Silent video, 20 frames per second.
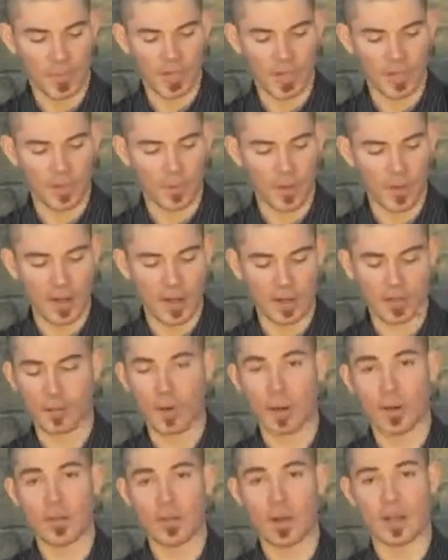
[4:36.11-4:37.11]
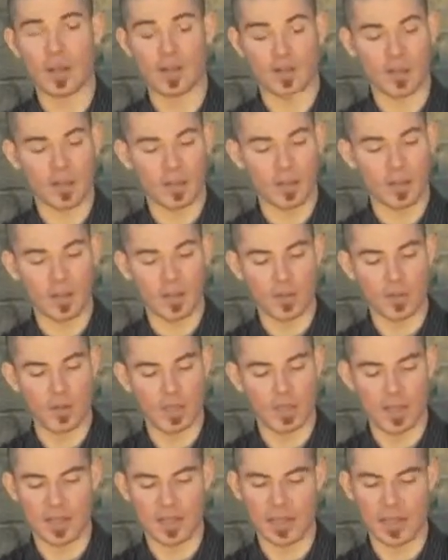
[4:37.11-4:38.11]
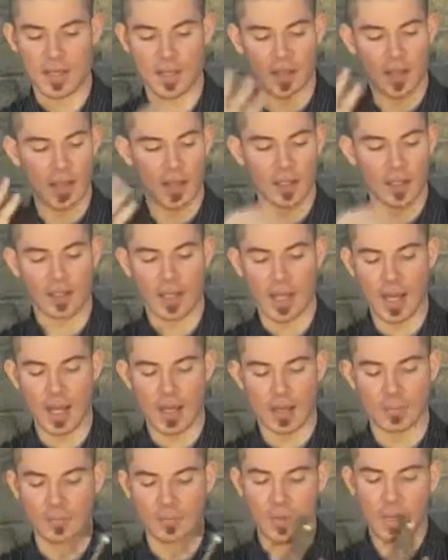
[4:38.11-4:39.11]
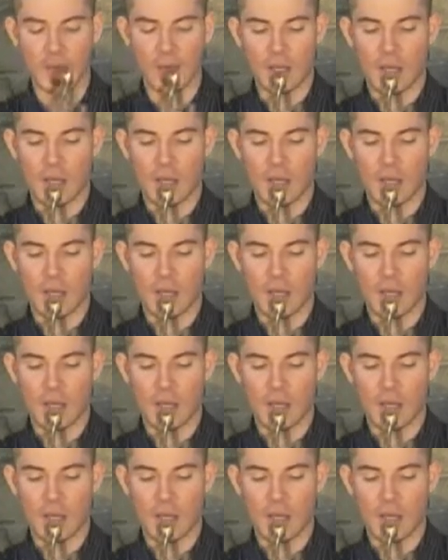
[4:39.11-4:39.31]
Another great way to use it is in a line,